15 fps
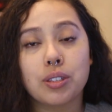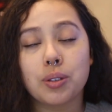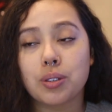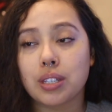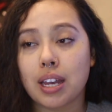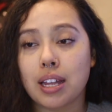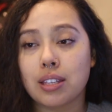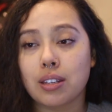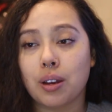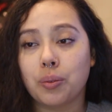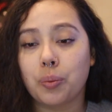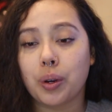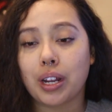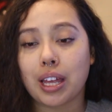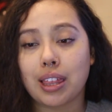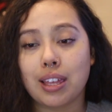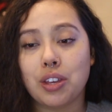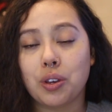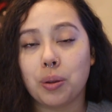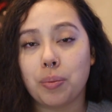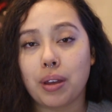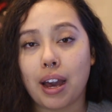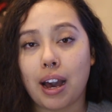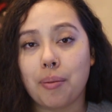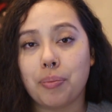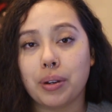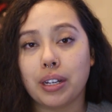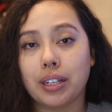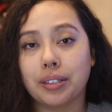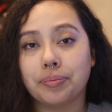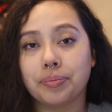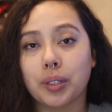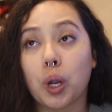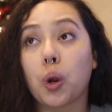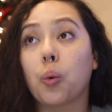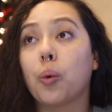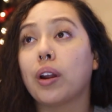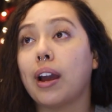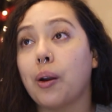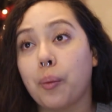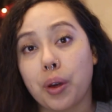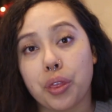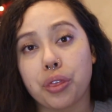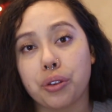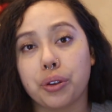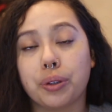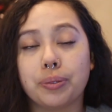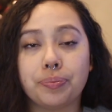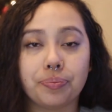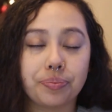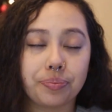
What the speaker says: 2 cents on what I think could be happening or what I went through.